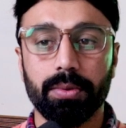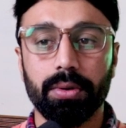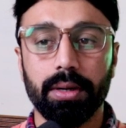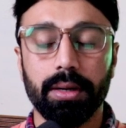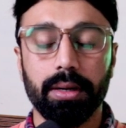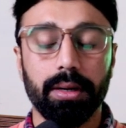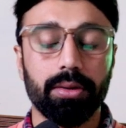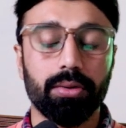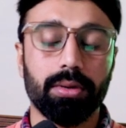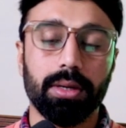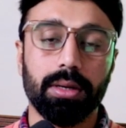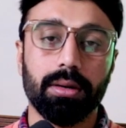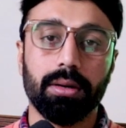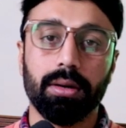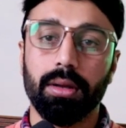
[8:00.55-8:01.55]
and you can
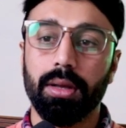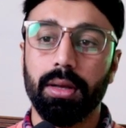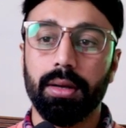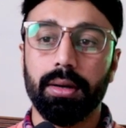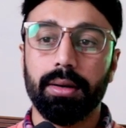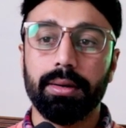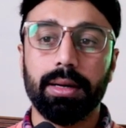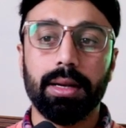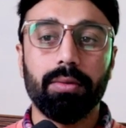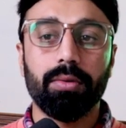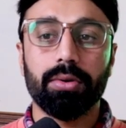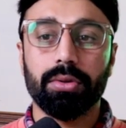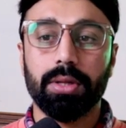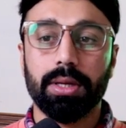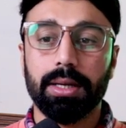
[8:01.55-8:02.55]
deliver to
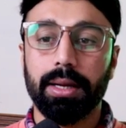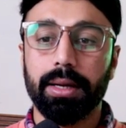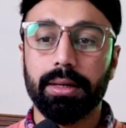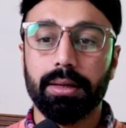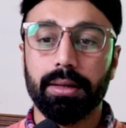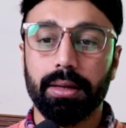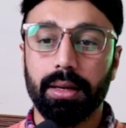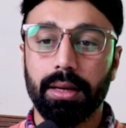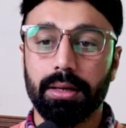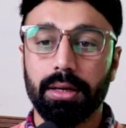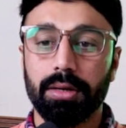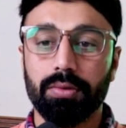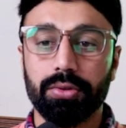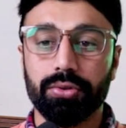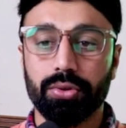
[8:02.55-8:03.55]
the client, and it will
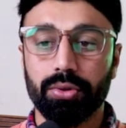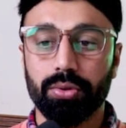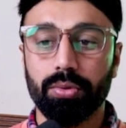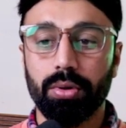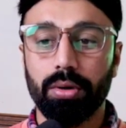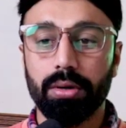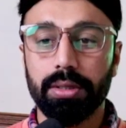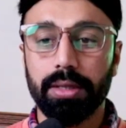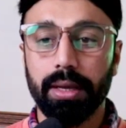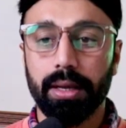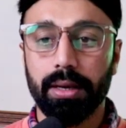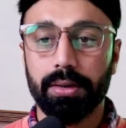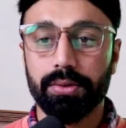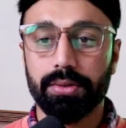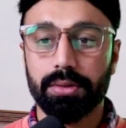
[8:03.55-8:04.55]
show you all the
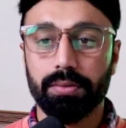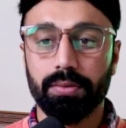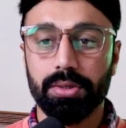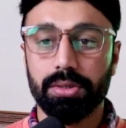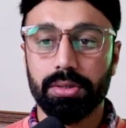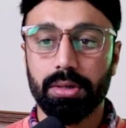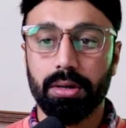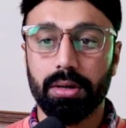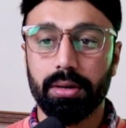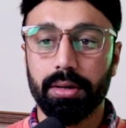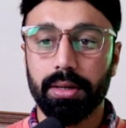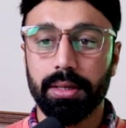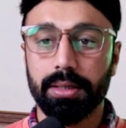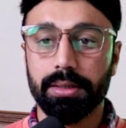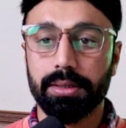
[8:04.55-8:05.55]
errors which are in
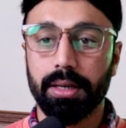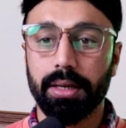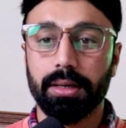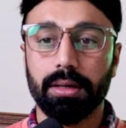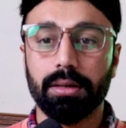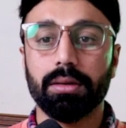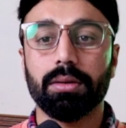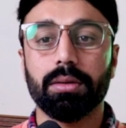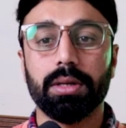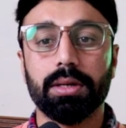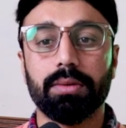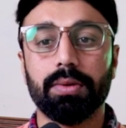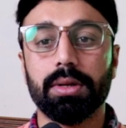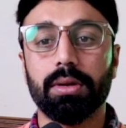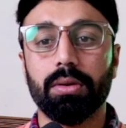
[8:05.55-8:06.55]
the site, and it
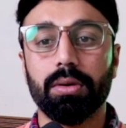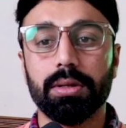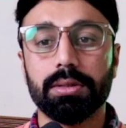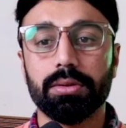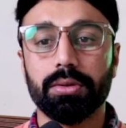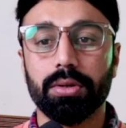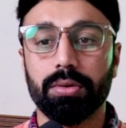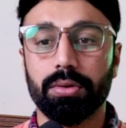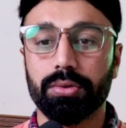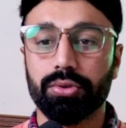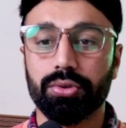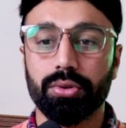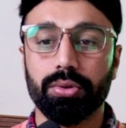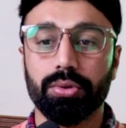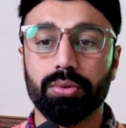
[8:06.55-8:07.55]
will also show
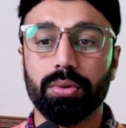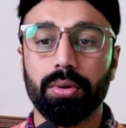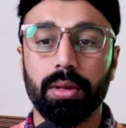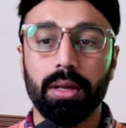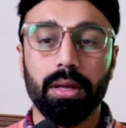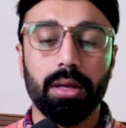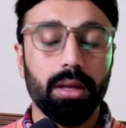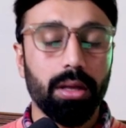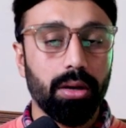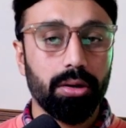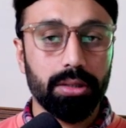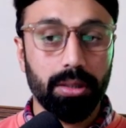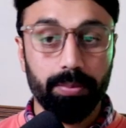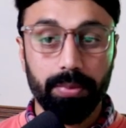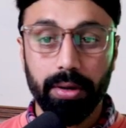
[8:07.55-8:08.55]
you on the
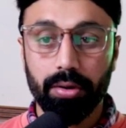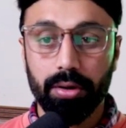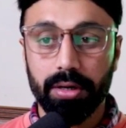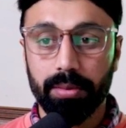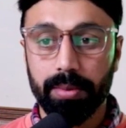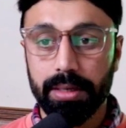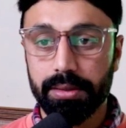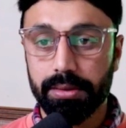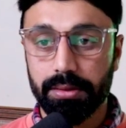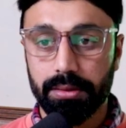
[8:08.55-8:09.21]
priority base.